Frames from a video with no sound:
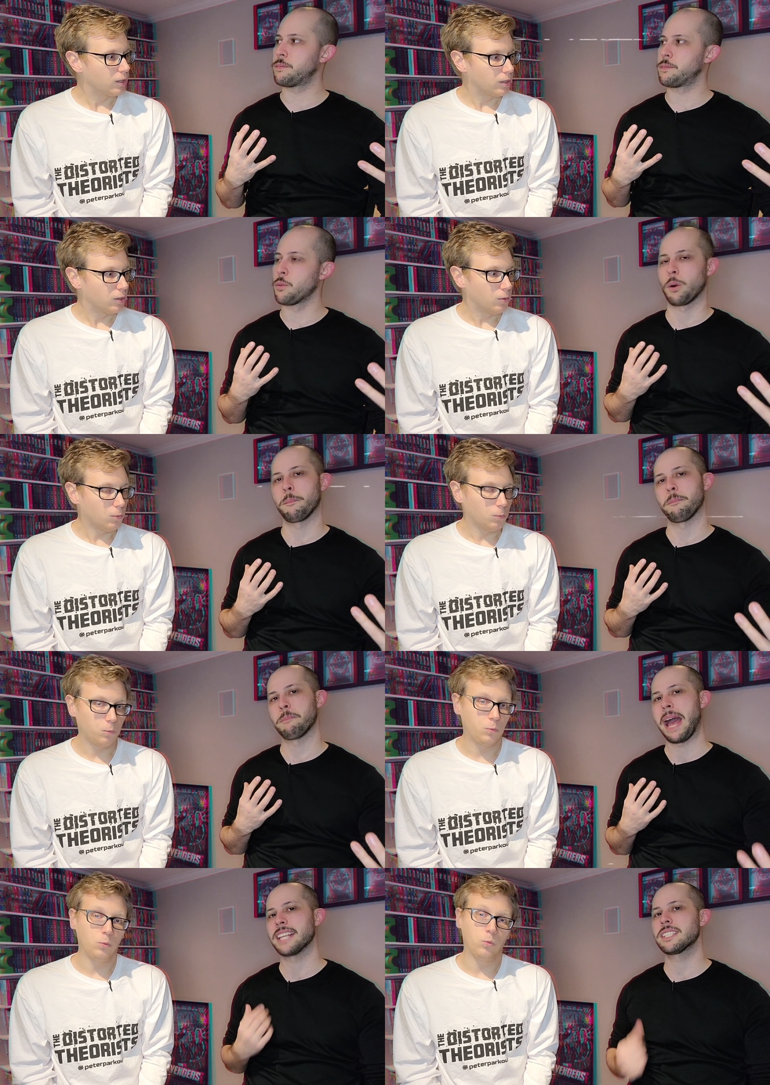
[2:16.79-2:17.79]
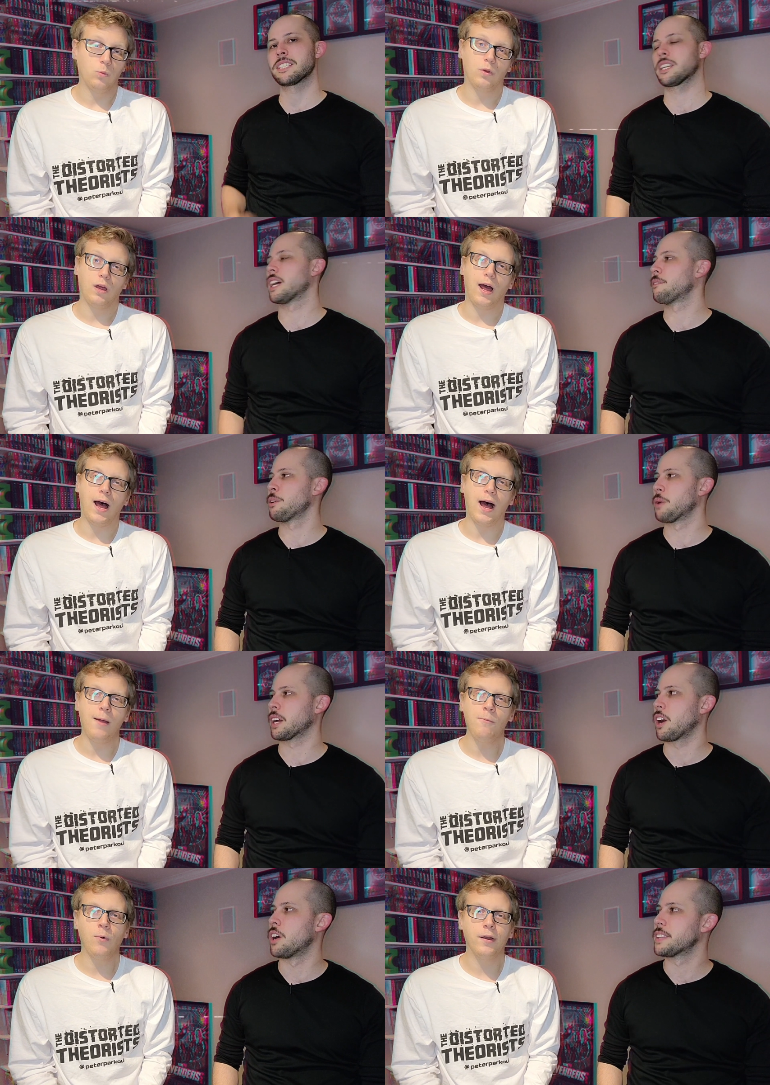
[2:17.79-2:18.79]
Speaker 1: format, so if you want
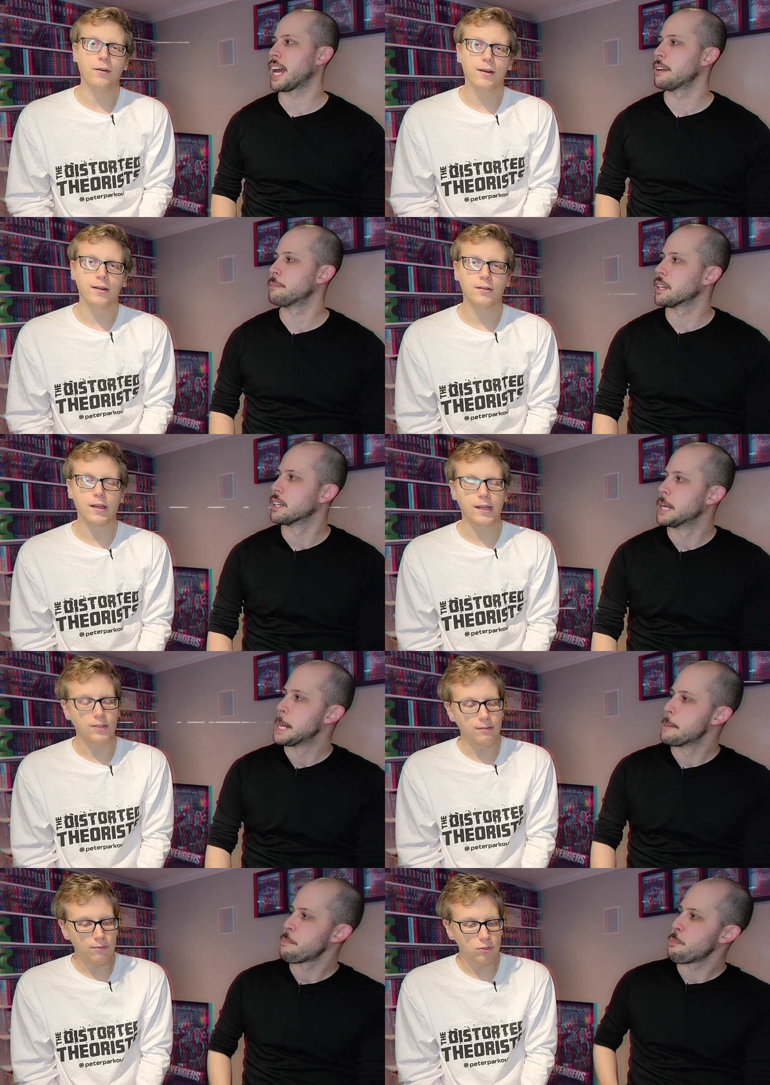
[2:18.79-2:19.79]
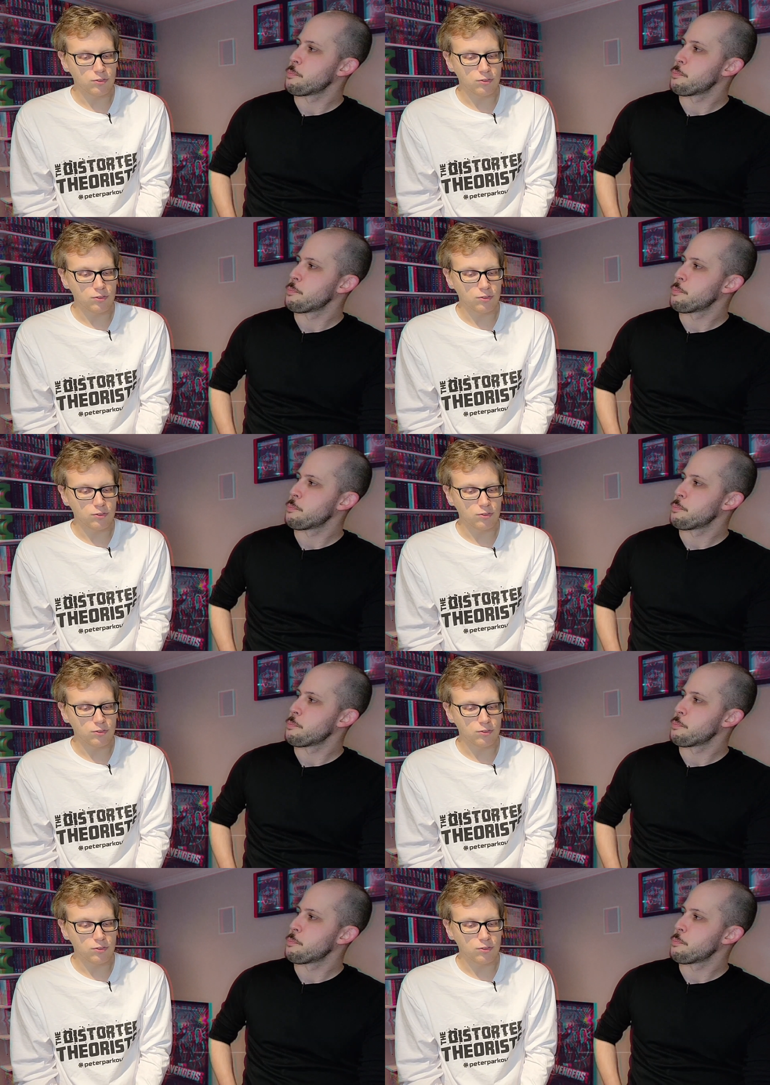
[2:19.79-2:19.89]
I'm to call it that. Because I've never,